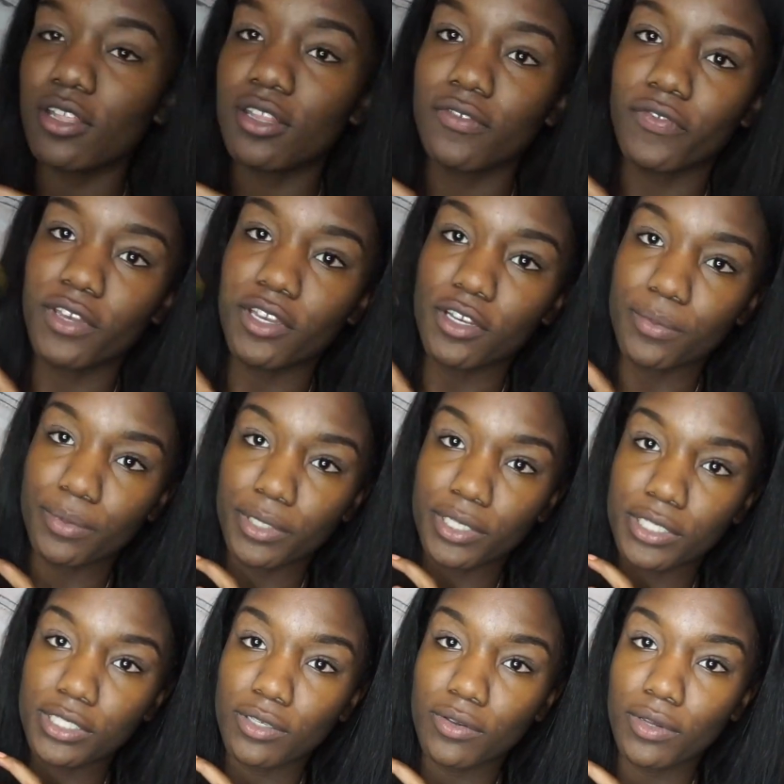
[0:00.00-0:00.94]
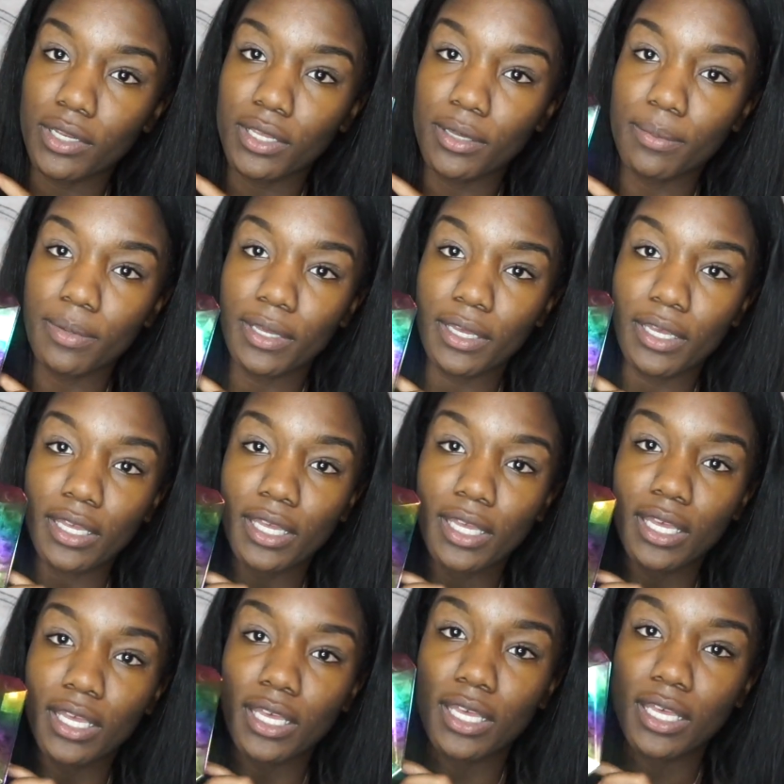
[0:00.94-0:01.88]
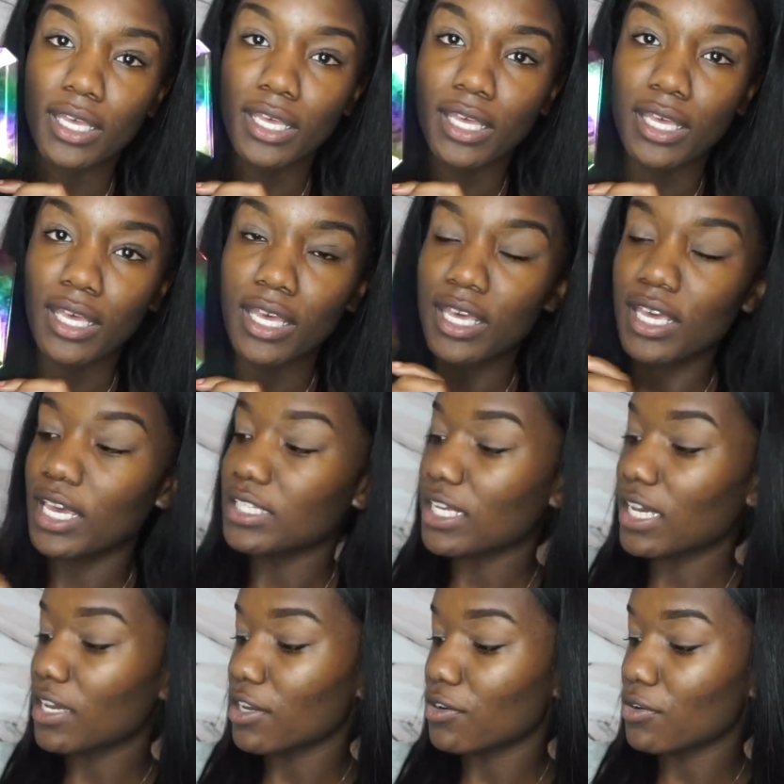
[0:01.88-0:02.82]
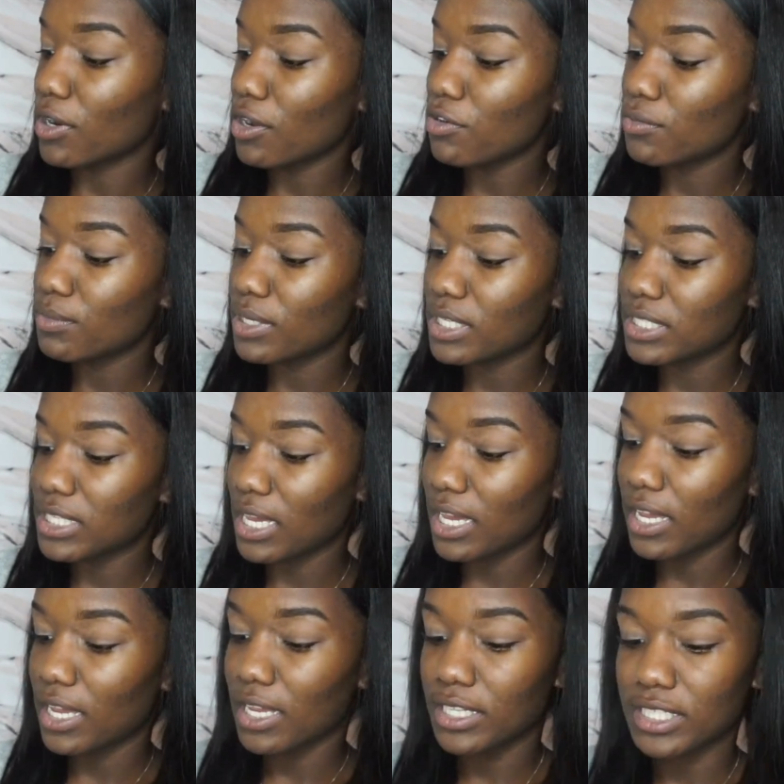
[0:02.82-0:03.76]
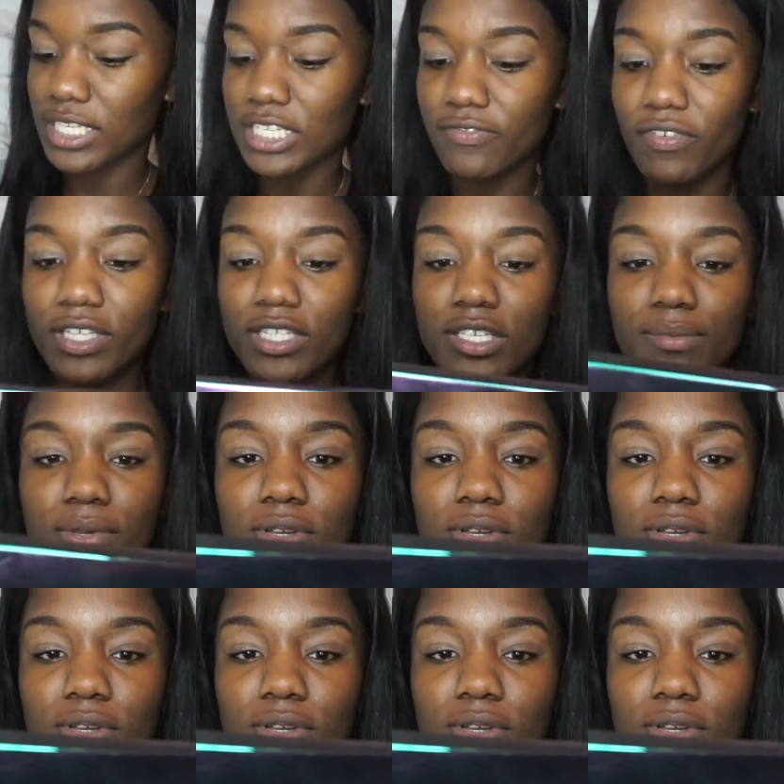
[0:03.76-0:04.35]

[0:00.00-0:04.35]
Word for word: all the fingerprints on it but it's like a chrome design, says Fenty